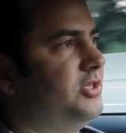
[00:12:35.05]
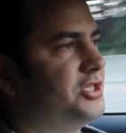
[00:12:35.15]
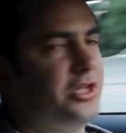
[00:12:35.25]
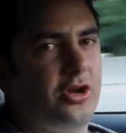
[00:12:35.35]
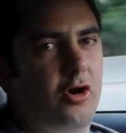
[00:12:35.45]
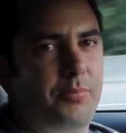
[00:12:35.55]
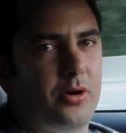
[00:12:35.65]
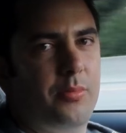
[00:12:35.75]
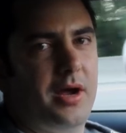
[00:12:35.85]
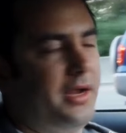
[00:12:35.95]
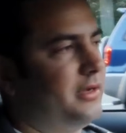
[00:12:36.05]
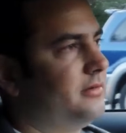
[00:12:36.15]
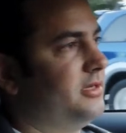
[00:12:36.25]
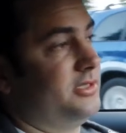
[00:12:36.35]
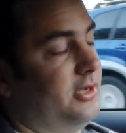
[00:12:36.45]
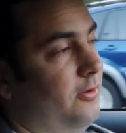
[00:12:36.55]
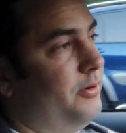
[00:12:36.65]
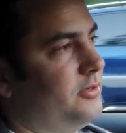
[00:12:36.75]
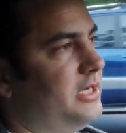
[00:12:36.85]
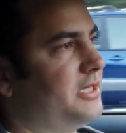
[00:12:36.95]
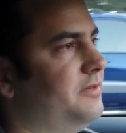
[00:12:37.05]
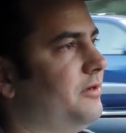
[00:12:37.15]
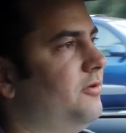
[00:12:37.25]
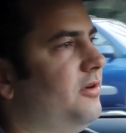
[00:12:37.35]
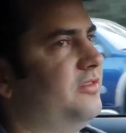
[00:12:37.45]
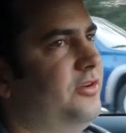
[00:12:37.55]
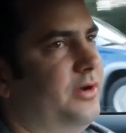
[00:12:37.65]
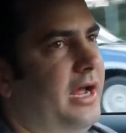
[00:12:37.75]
just the GoPro mic, because the GoPro is actually recording too,